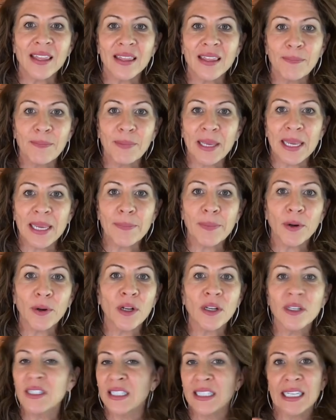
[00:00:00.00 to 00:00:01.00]

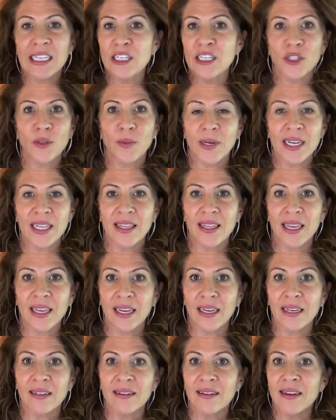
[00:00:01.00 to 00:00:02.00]
people didn't do
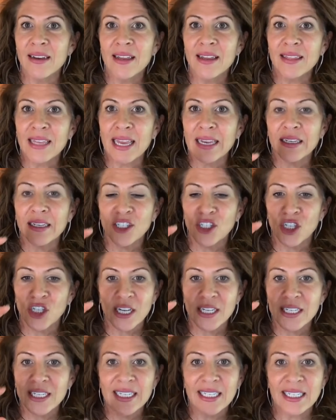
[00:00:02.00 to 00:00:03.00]
anything. They
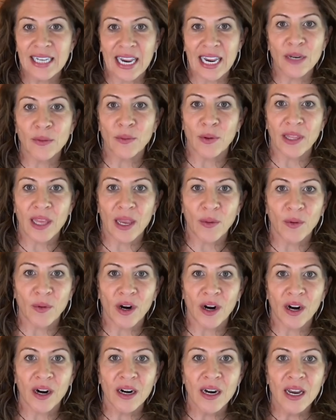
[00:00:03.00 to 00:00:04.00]
just stayed where they
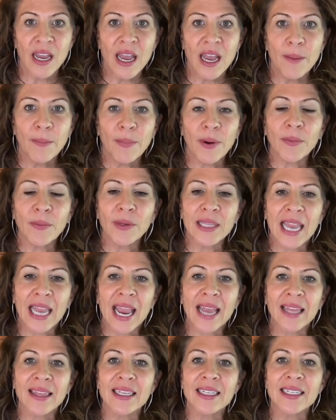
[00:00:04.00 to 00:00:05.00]
were. But when they
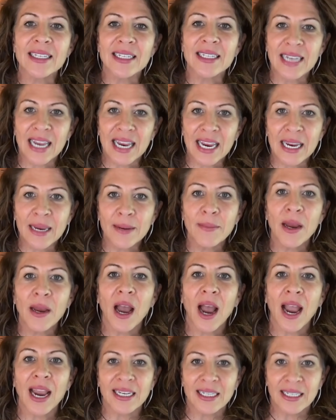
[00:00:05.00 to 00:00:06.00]
had the same
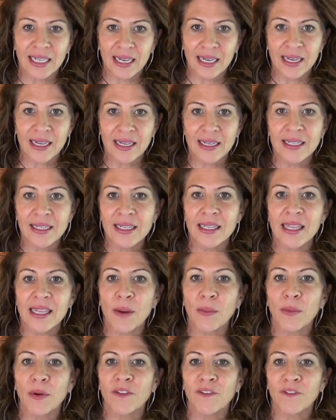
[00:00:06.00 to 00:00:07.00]
ideas that
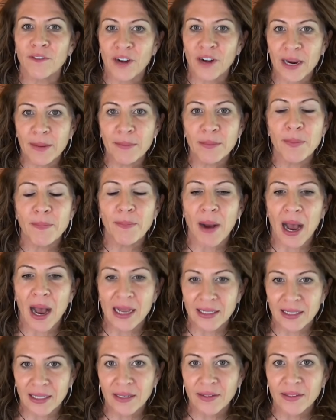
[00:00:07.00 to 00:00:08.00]
were framed
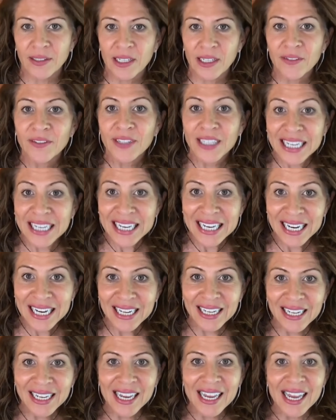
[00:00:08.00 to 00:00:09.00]
positively,
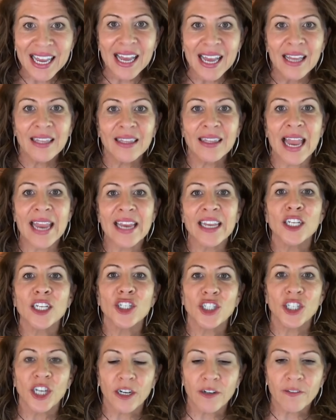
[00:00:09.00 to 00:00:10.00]
like
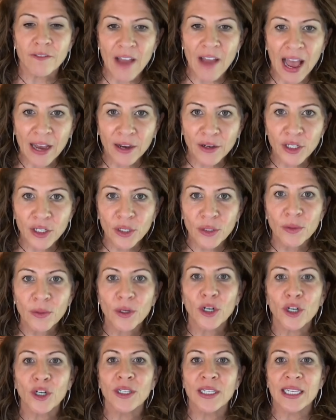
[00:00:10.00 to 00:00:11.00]
shared value,
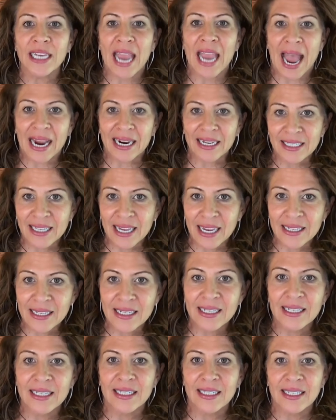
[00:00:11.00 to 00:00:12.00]
early
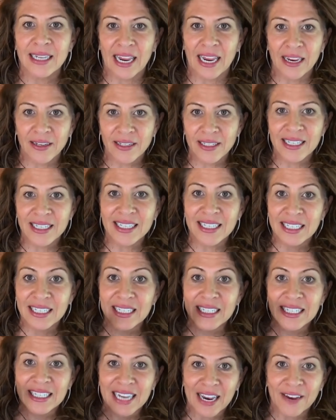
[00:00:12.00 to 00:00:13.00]
access,
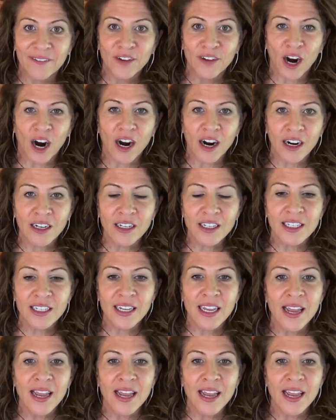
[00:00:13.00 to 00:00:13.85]
safeguards,